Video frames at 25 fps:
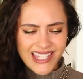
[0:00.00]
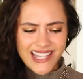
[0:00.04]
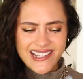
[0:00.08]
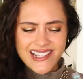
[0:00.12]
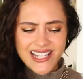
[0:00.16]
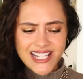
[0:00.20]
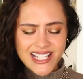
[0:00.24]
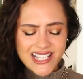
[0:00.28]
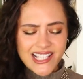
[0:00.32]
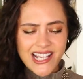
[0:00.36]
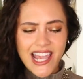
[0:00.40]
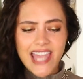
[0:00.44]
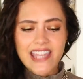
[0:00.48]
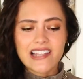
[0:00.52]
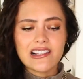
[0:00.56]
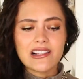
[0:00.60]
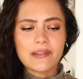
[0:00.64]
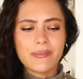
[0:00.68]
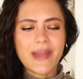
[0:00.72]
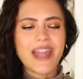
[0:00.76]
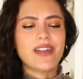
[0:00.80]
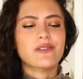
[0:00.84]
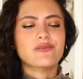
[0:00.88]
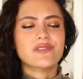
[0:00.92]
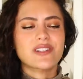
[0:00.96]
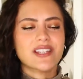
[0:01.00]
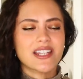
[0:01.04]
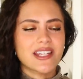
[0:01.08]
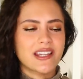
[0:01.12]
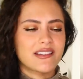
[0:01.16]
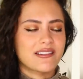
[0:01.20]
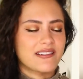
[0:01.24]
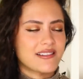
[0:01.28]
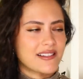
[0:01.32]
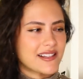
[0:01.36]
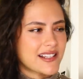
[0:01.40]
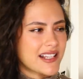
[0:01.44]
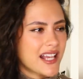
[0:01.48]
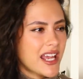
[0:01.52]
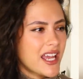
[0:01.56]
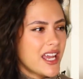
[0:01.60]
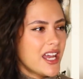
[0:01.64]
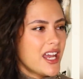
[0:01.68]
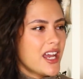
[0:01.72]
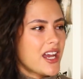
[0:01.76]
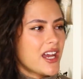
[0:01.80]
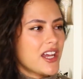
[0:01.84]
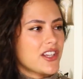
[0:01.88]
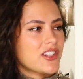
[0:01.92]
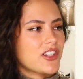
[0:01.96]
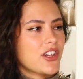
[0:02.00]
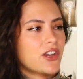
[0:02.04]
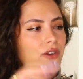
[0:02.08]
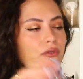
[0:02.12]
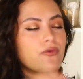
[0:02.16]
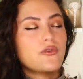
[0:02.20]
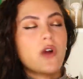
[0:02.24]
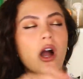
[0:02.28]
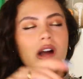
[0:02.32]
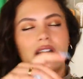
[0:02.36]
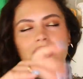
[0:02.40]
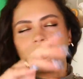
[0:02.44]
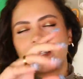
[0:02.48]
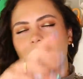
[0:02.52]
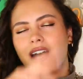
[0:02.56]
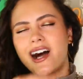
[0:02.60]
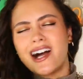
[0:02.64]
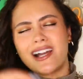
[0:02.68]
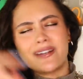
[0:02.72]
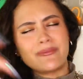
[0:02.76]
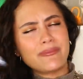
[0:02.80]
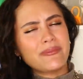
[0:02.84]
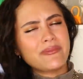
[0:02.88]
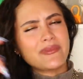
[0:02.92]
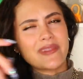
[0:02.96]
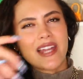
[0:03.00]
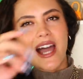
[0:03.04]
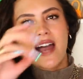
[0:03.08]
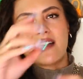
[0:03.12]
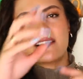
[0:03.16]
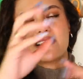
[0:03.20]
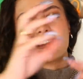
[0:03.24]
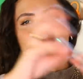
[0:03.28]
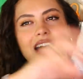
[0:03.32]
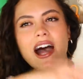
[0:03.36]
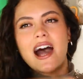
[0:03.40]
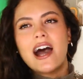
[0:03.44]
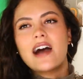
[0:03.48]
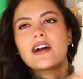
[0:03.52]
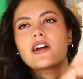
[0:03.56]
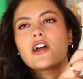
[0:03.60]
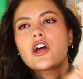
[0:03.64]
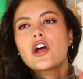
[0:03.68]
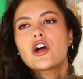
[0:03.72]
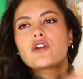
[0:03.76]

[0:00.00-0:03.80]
scale mountains and sort of rock climb, that's that,